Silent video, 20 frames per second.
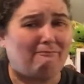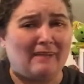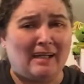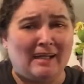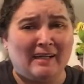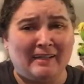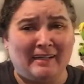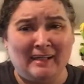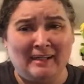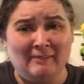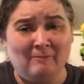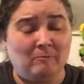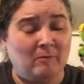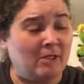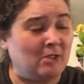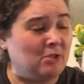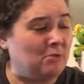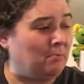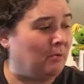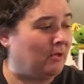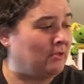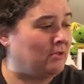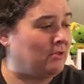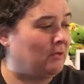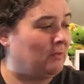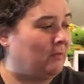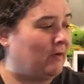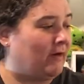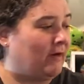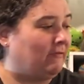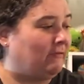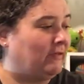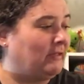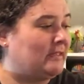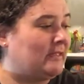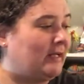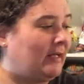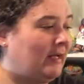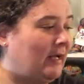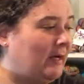Again, it's personal preference,
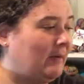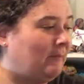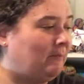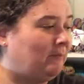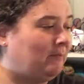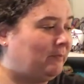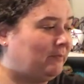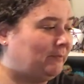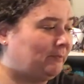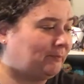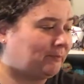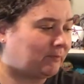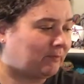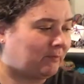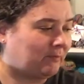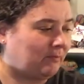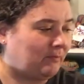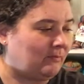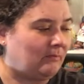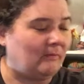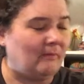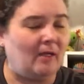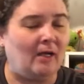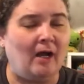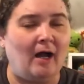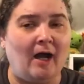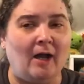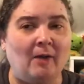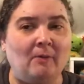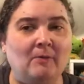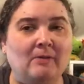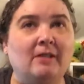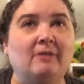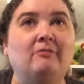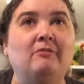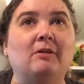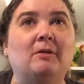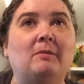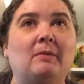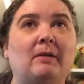and I would
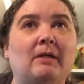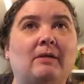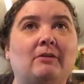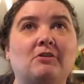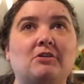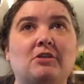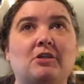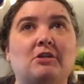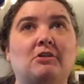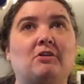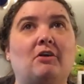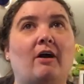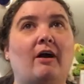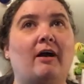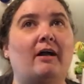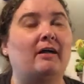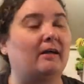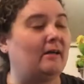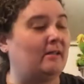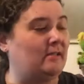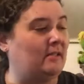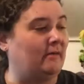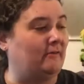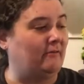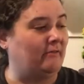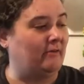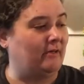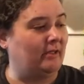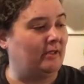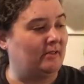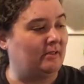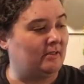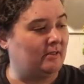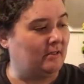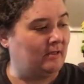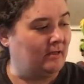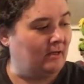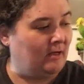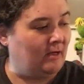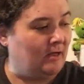definitely be interested in trying a different
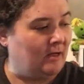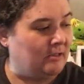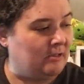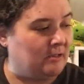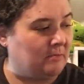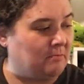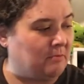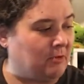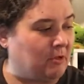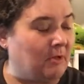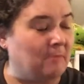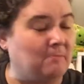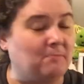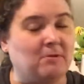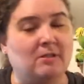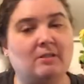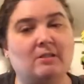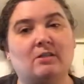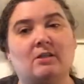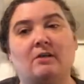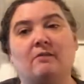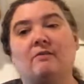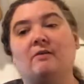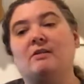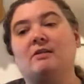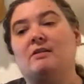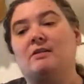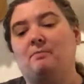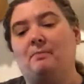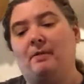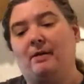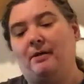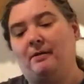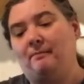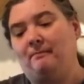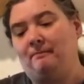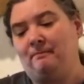subscription service, but